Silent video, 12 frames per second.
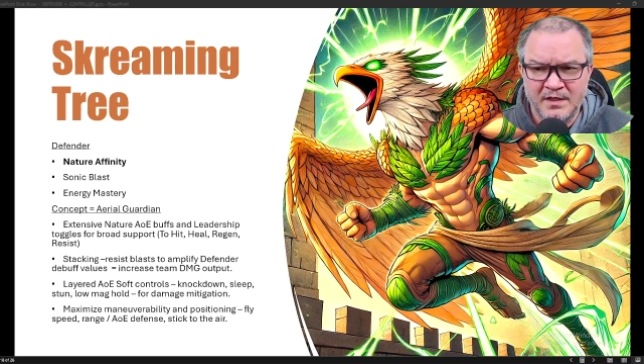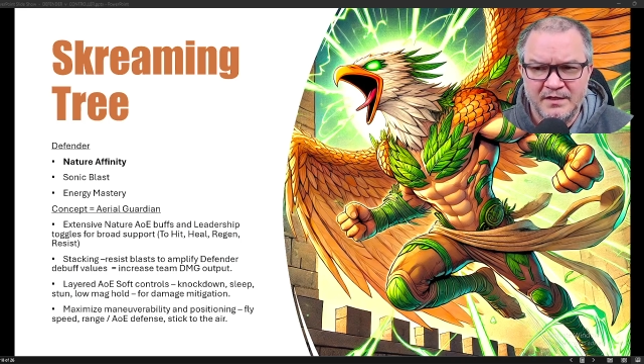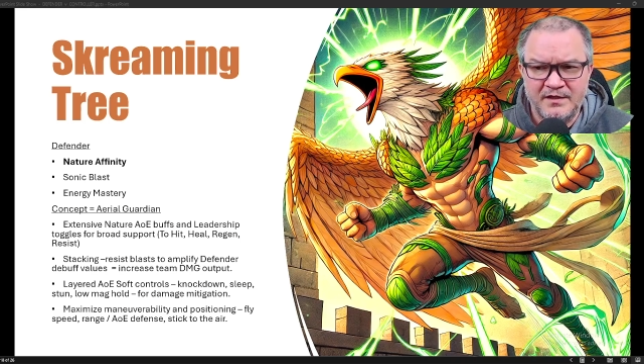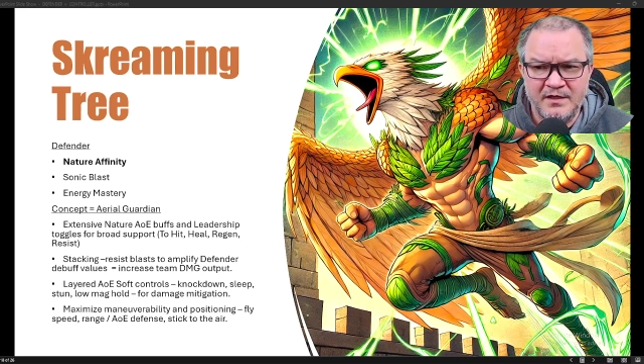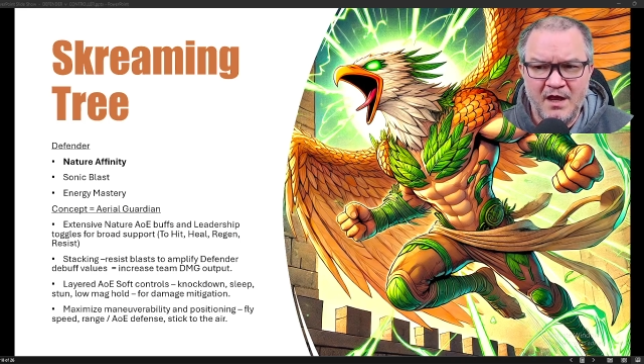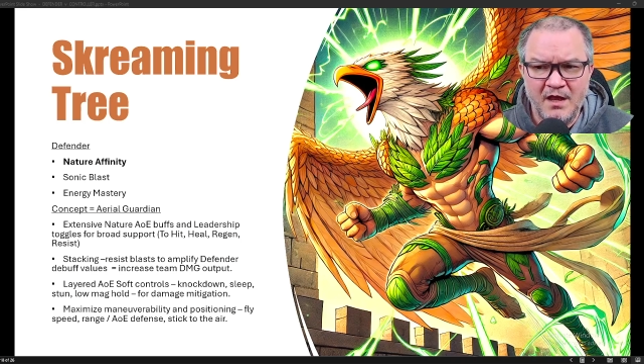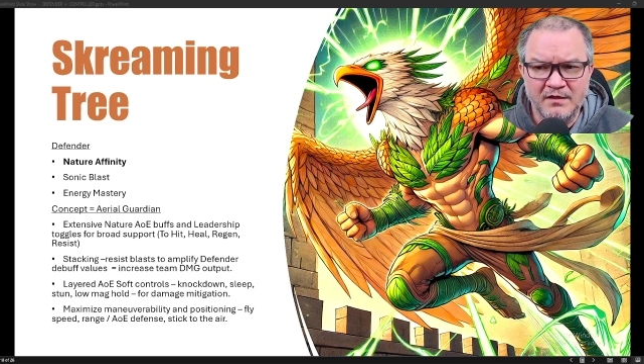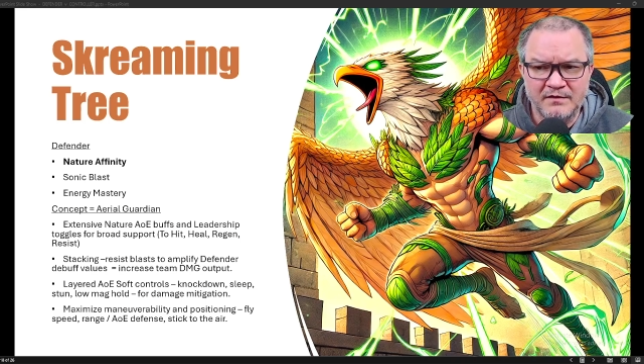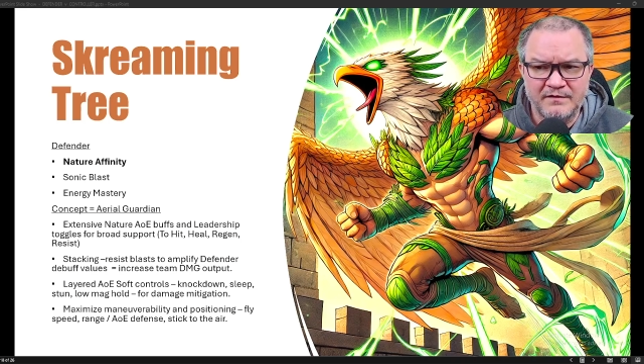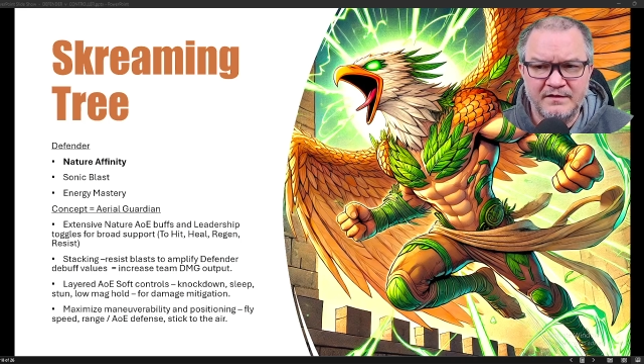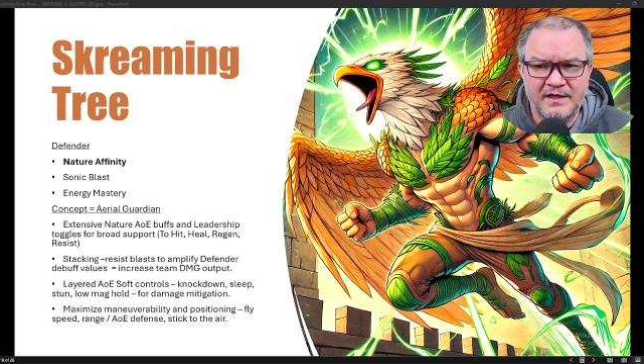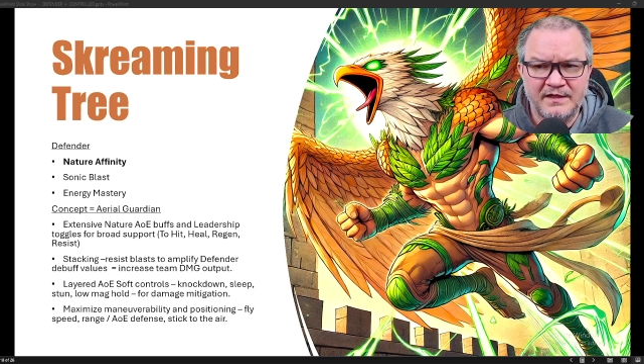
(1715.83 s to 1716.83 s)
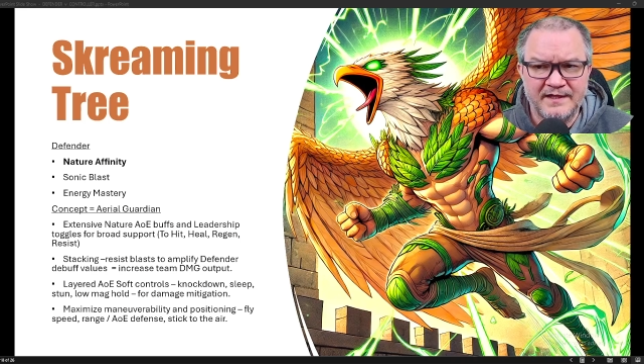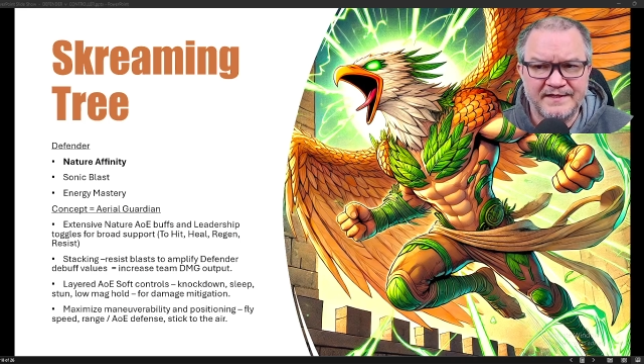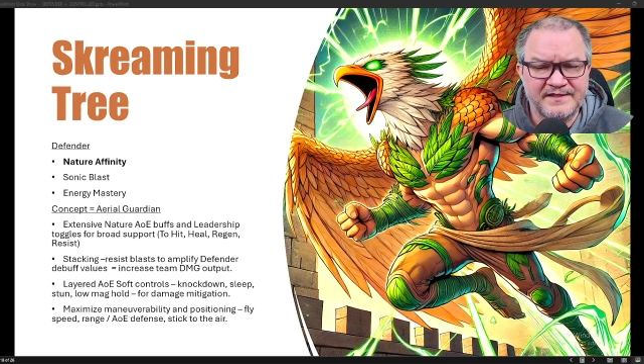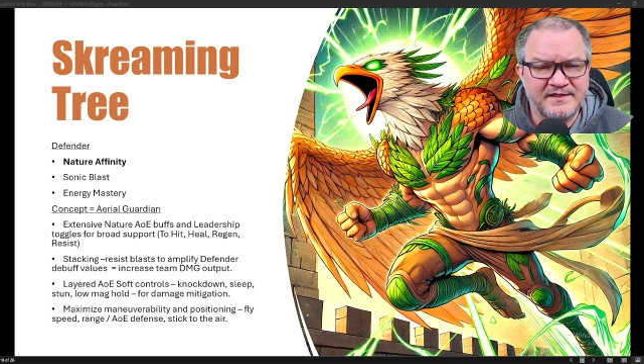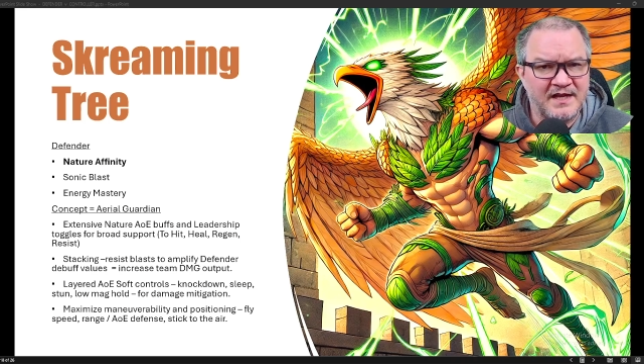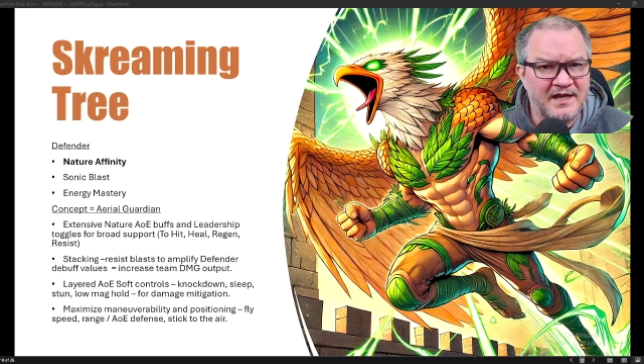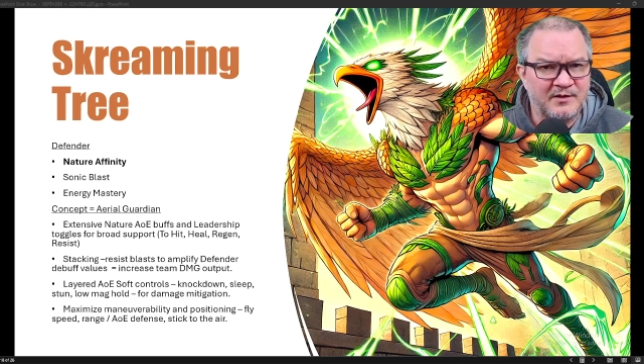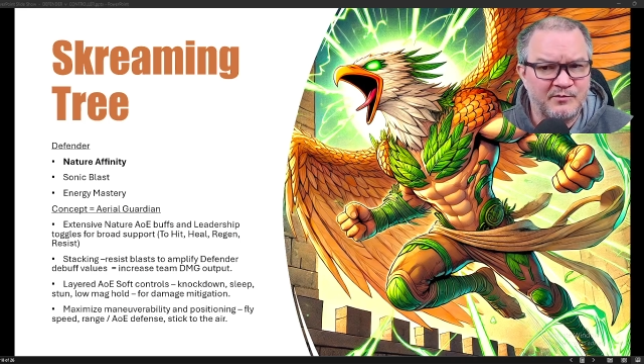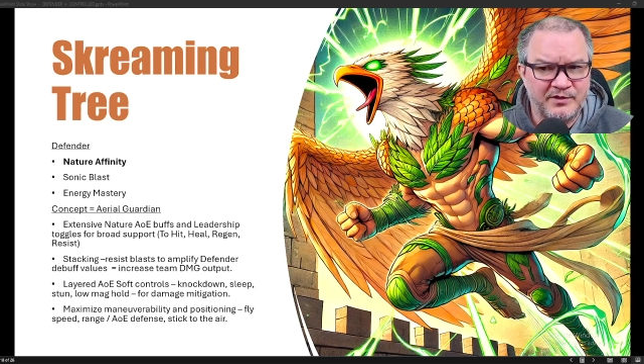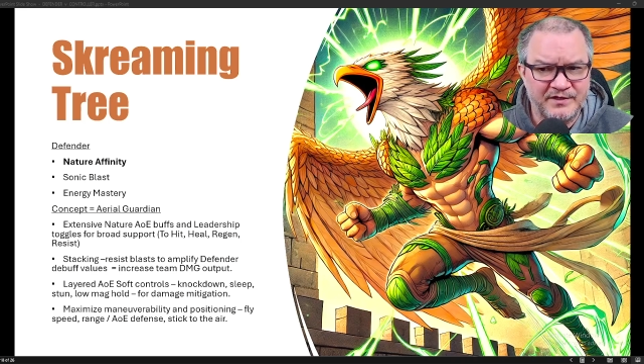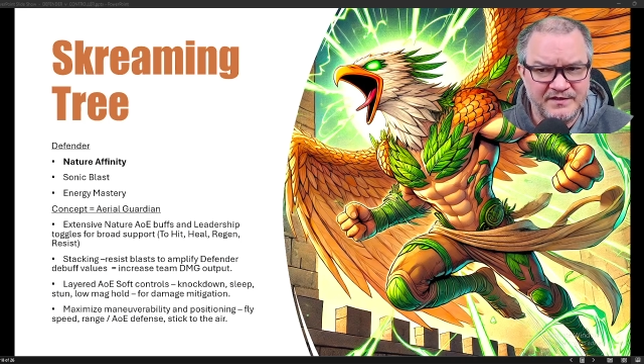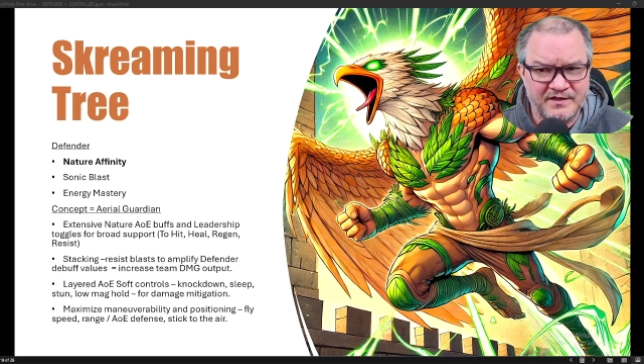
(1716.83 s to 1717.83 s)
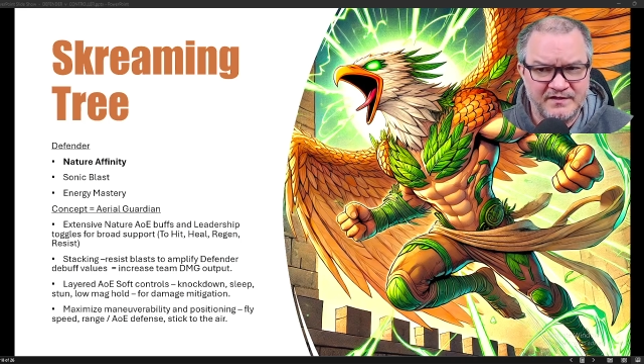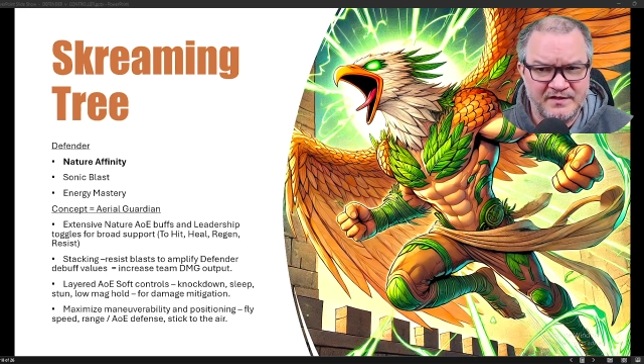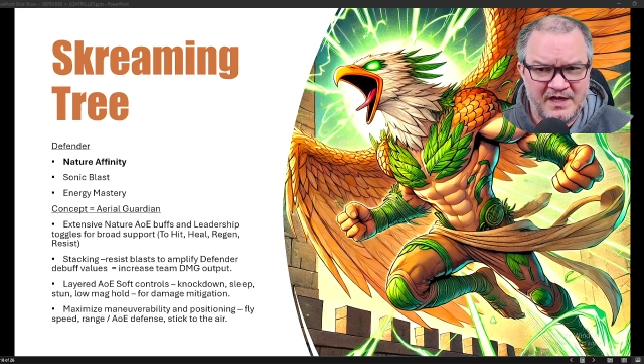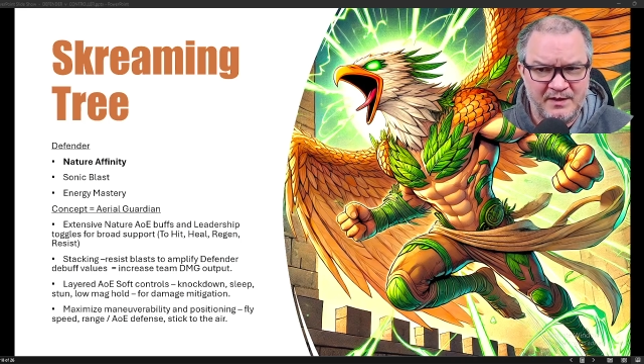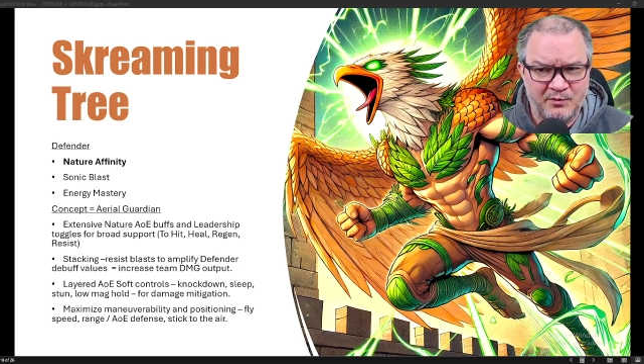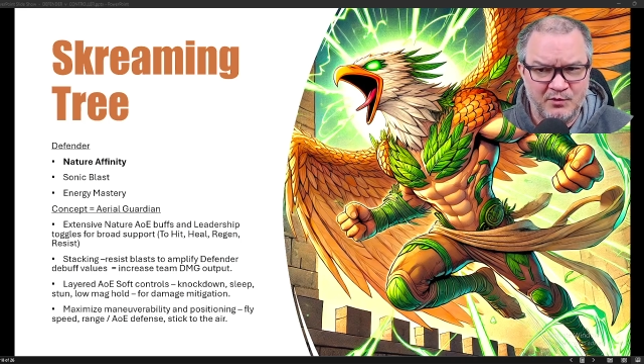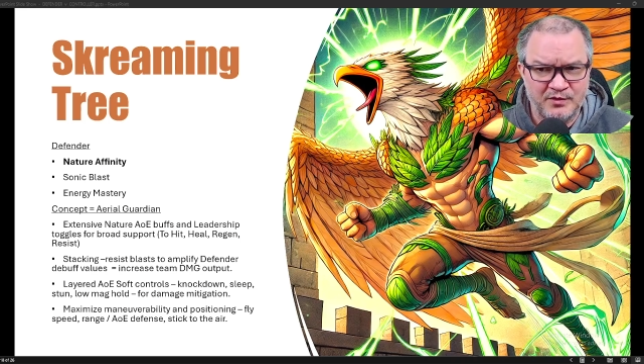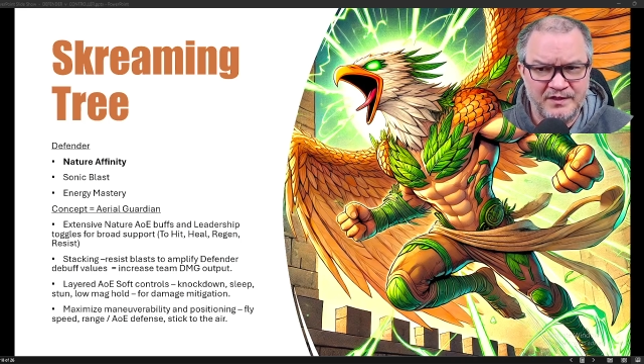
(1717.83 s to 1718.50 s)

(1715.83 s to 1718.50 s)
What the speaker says: The other thing that Sonic brings to the table